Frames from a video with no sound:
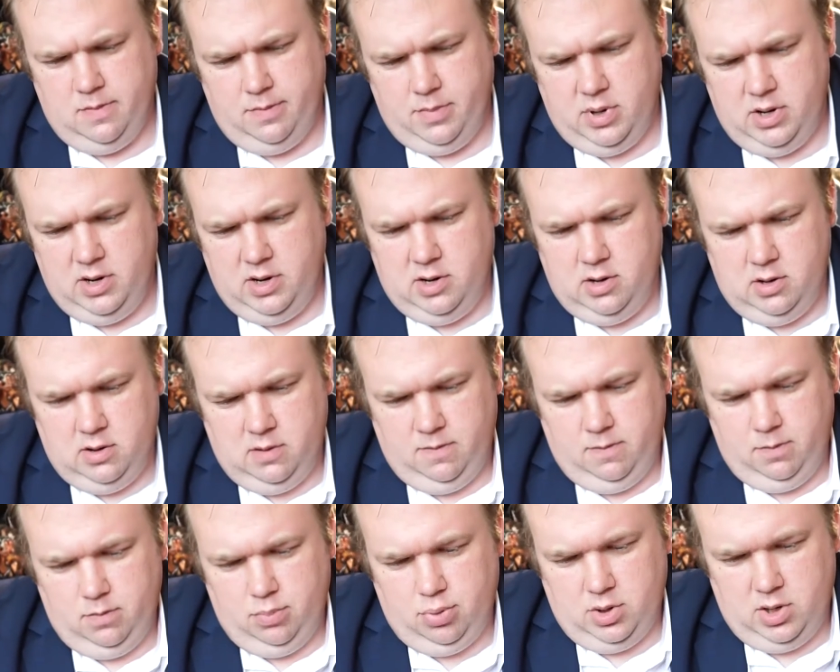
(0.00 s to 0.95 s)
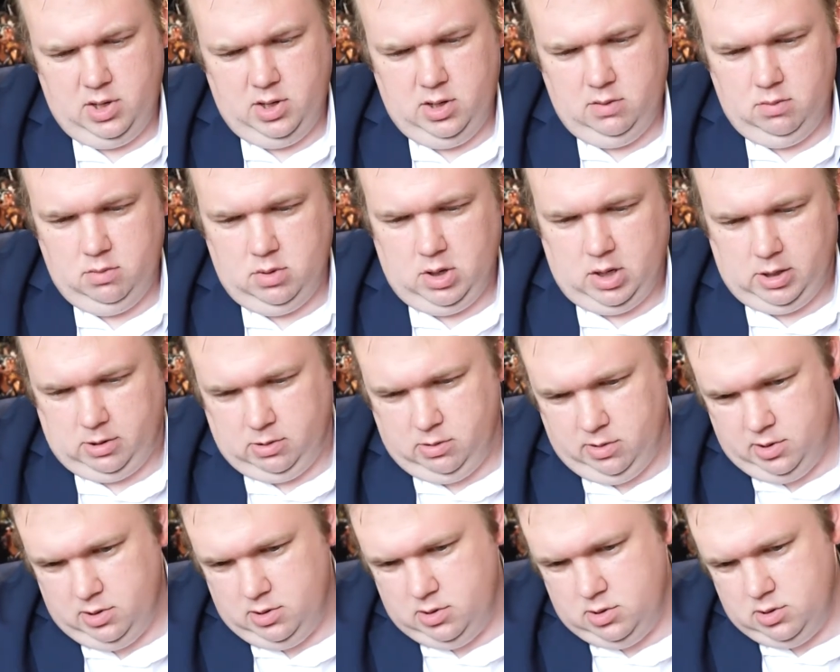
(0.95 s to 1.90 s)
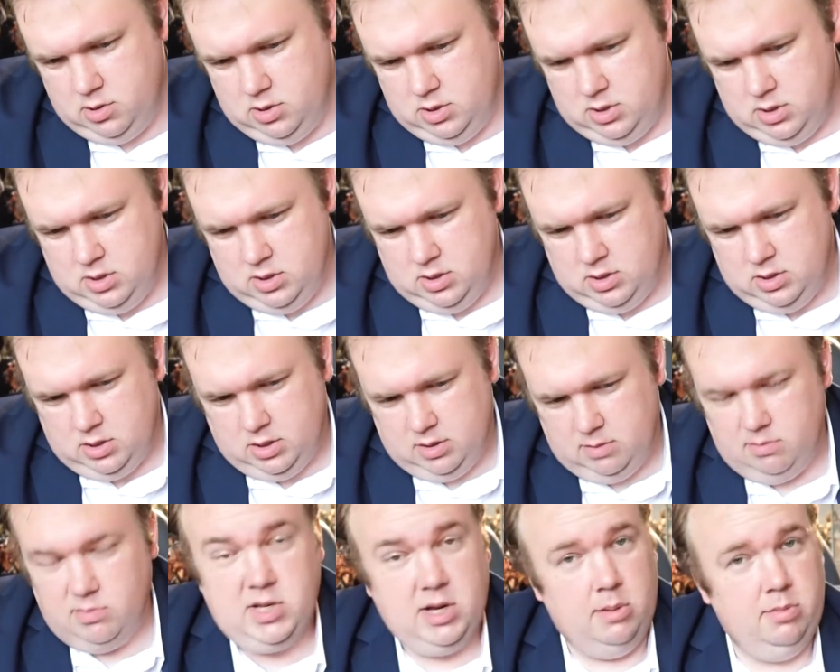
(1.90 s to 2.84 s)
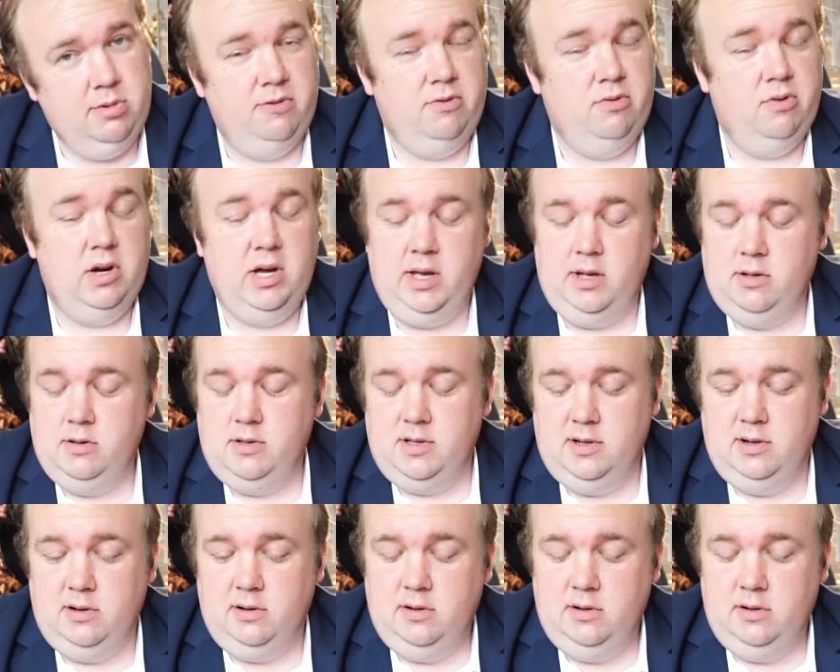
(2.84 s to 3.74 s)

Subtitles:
but in a pretty awkward type of way. So,